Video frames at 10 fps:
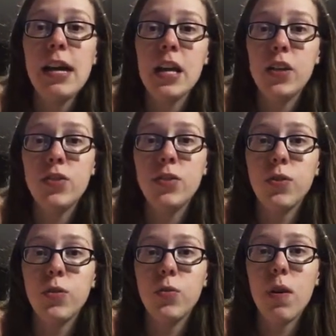is
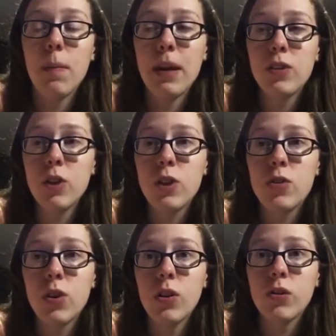to make sure
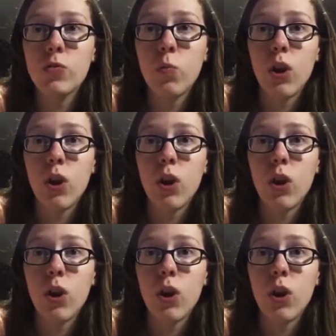you girls